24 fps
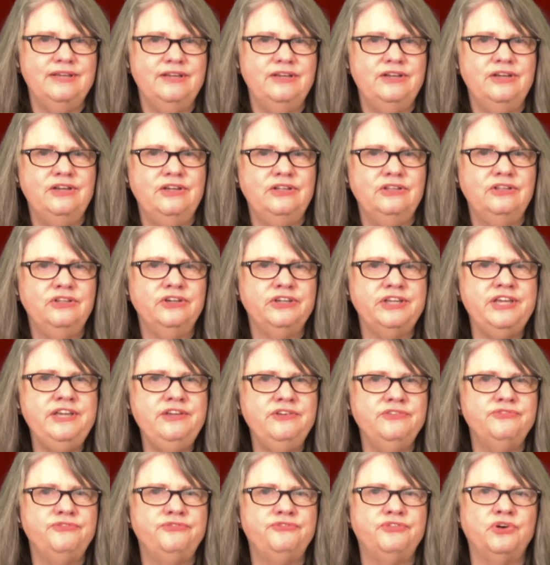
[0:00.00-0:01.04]
Looking
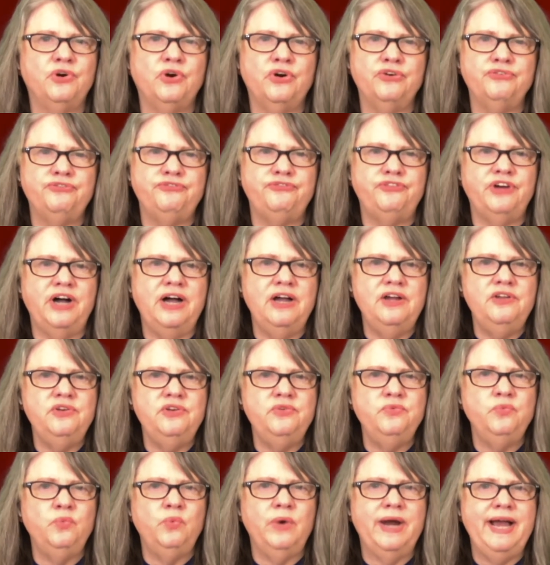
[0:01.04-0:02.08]
for a fun
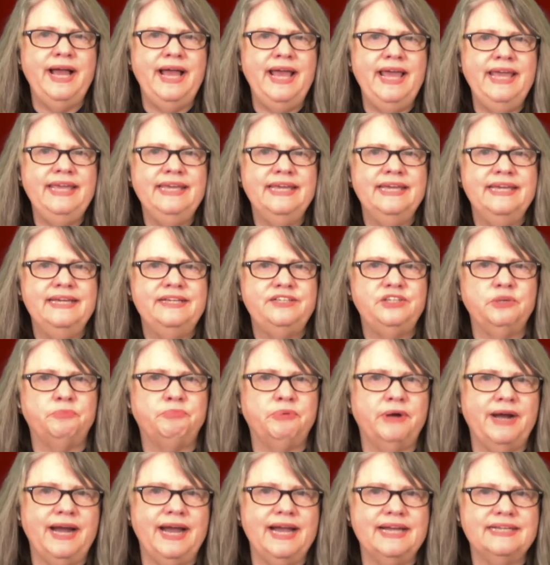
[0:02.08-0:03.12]
way to
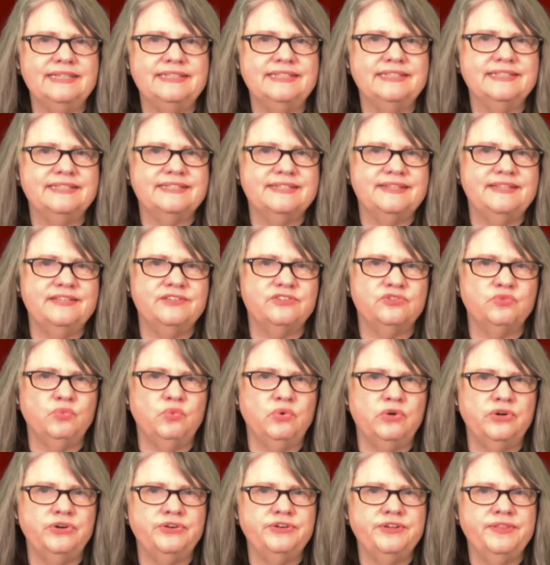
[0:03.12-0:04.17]
practice this word of
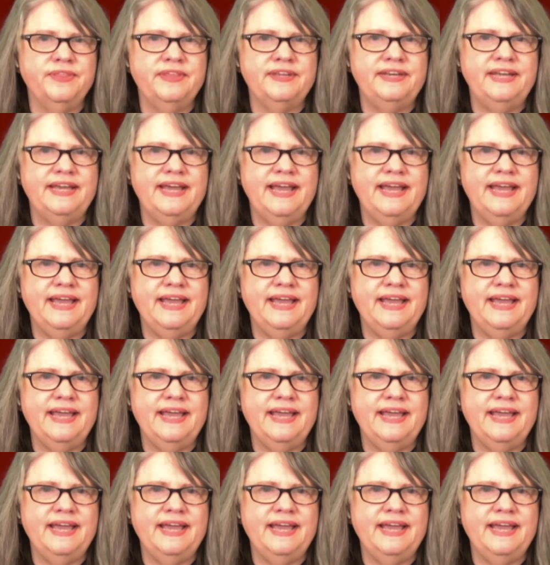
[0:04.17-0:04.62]
the day?